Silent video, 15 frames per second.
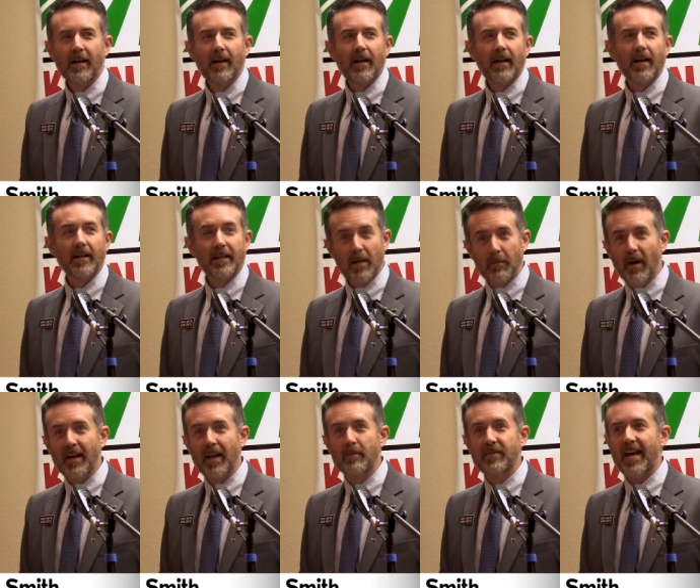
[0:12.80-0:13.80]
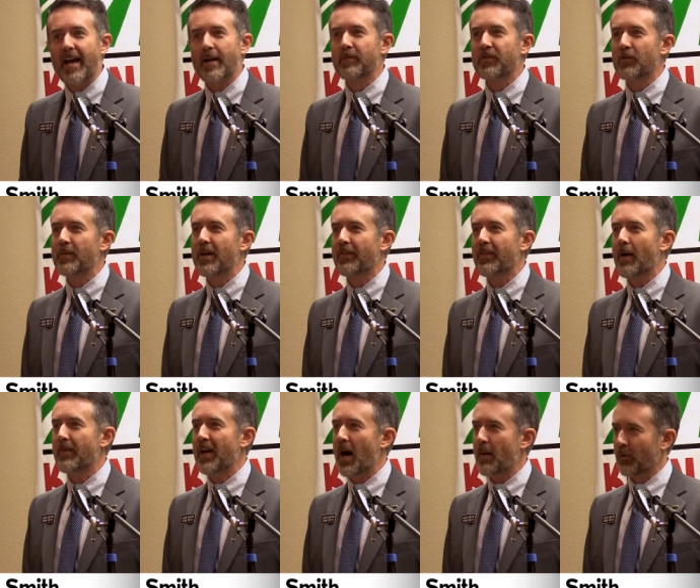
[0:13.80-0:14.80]
Uh, again, my name's Adam Smith.
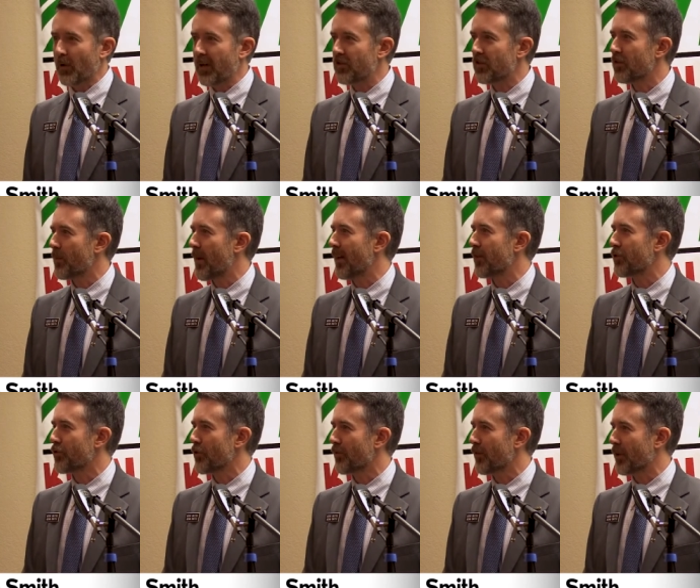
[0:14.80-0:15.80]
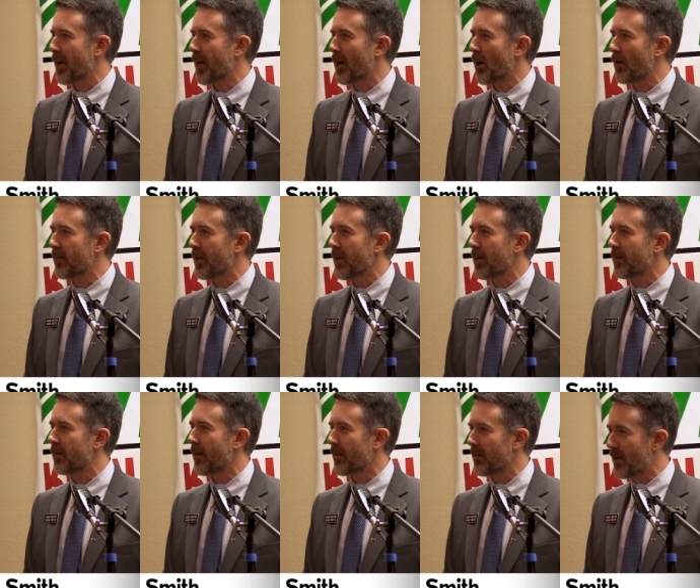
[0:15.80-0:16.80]
I'm the Operations Manager for K R V
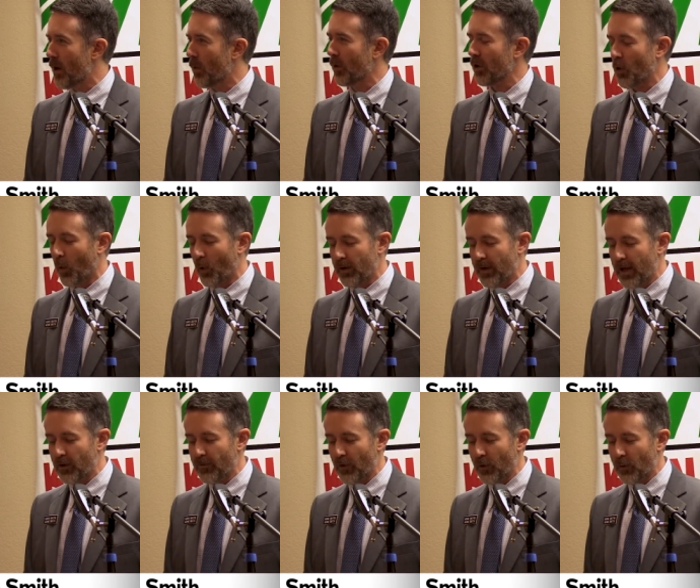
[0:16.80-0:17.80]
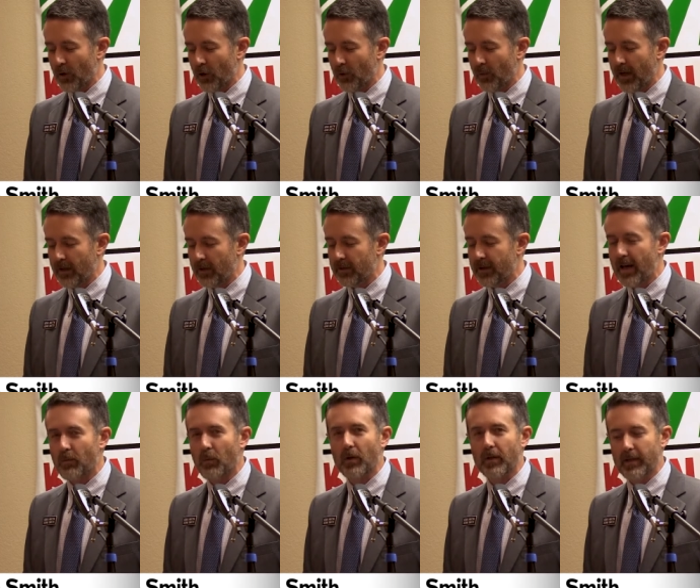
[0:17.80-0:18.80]
N and the Network Coordinator for the Rural Radio
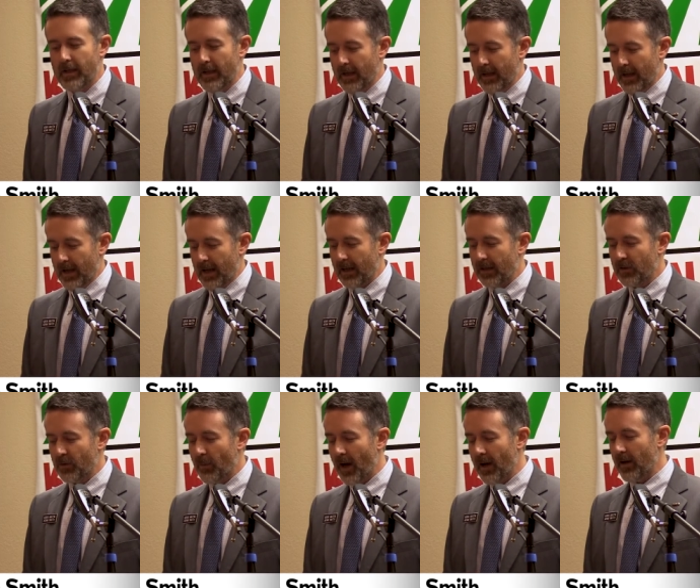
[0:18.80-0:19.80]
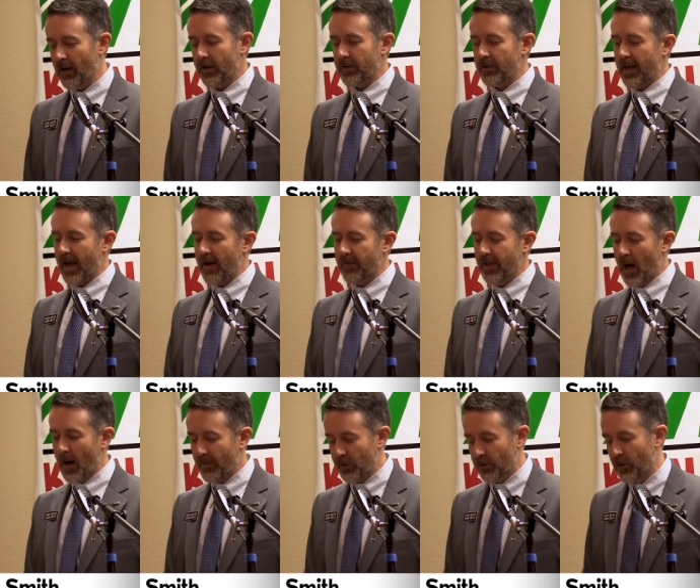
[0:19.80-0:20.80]
Network, and it's my honor to have the
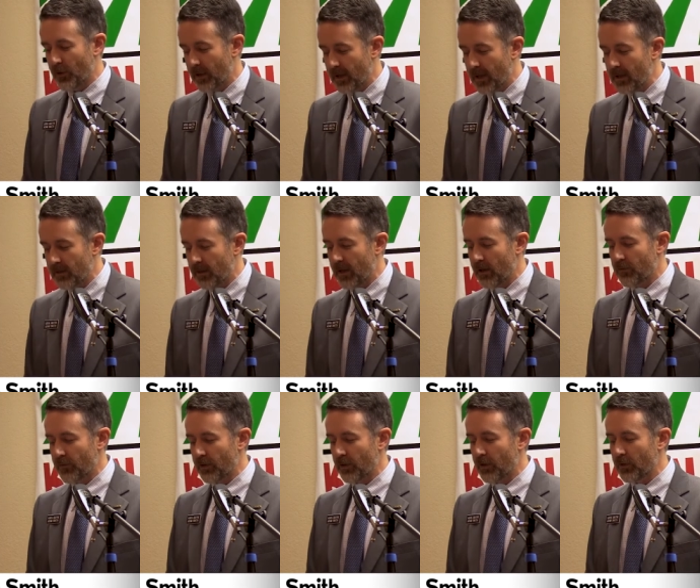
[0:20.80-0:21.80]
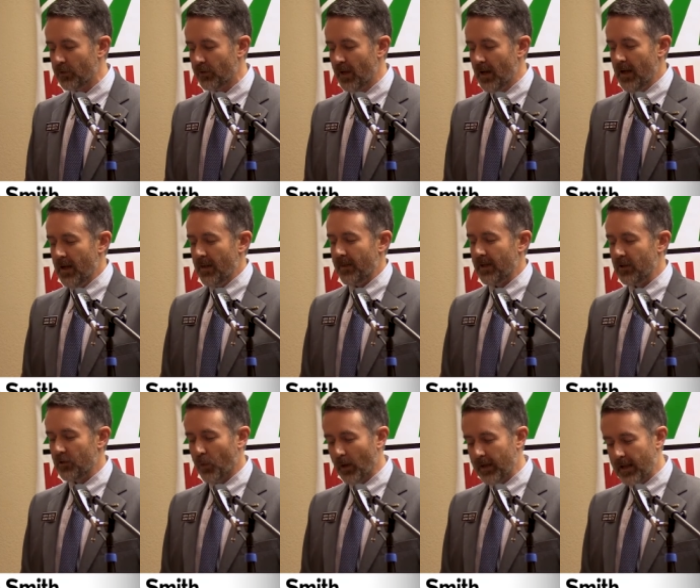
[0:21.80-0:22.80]
opportunity to introduce the
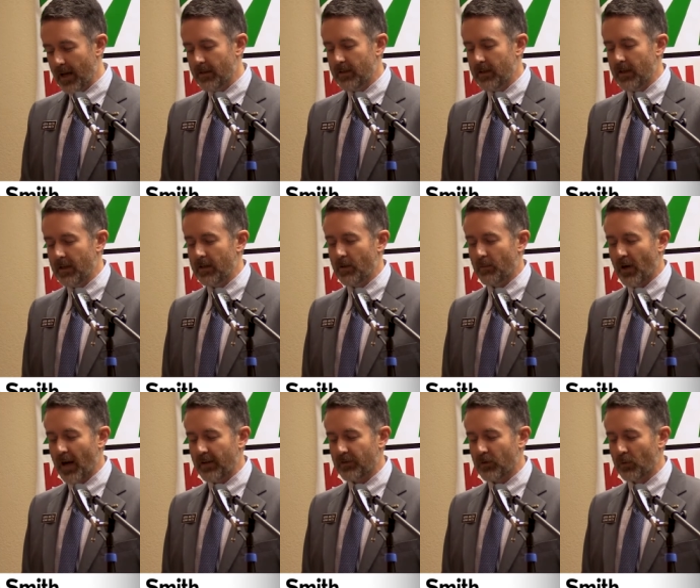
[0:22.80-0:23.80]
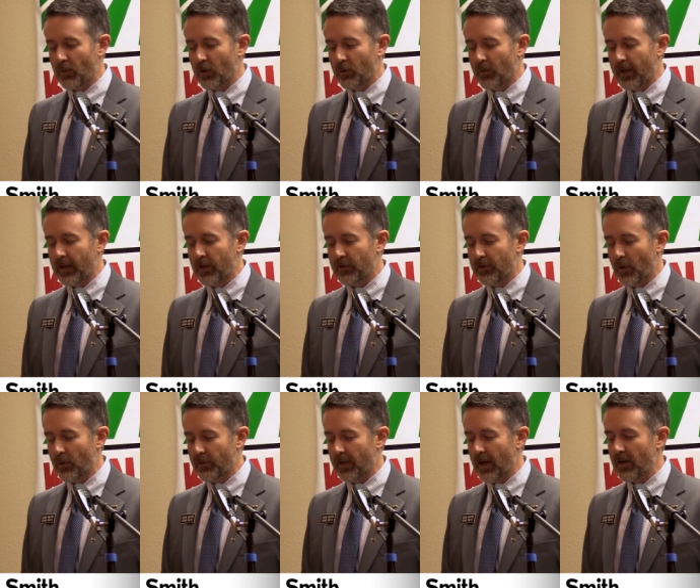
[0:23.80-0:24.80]
twenty eighteen Nebraska Rural Radio
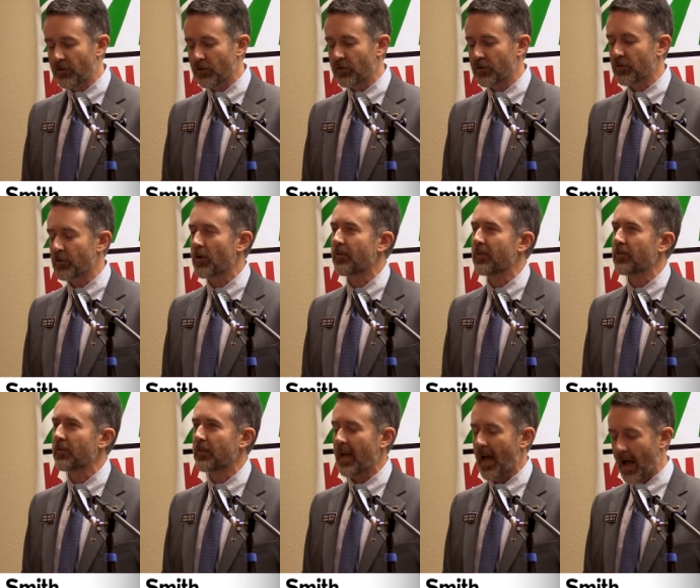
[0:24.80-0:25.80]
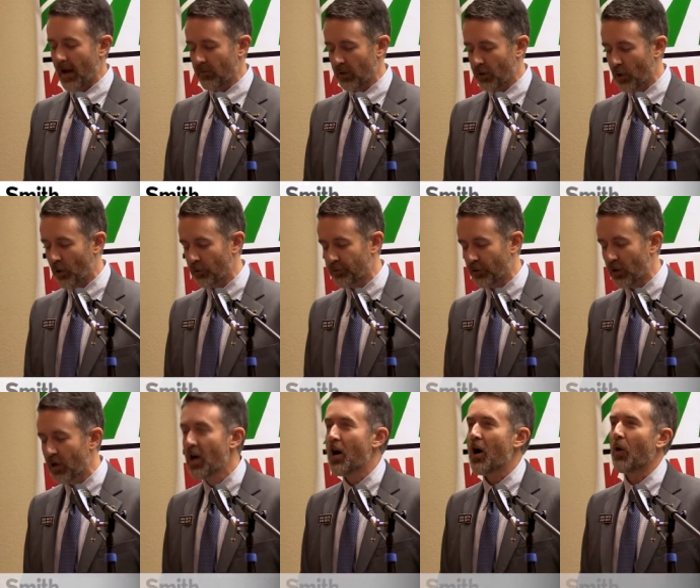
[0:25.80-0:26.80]
Association Service to
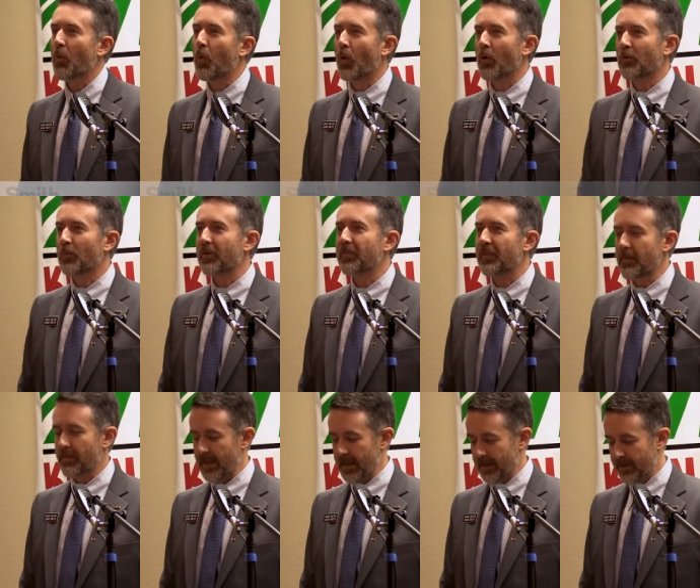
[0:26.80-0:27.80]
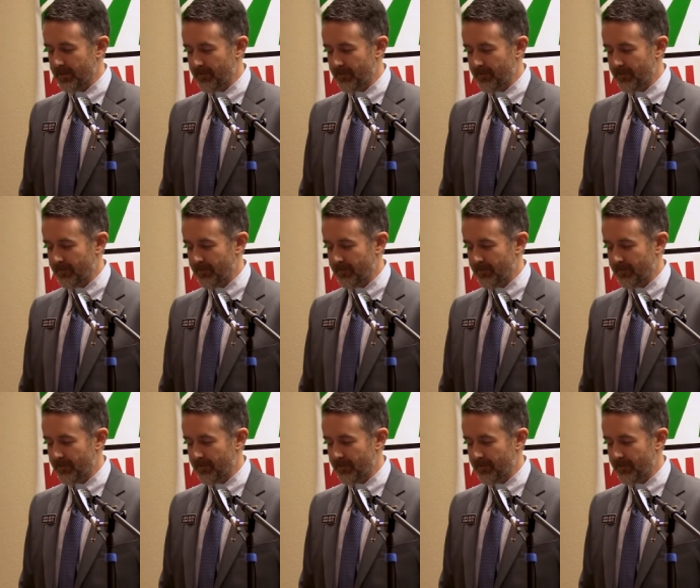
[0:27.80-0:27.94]
Agriculture Award recipient.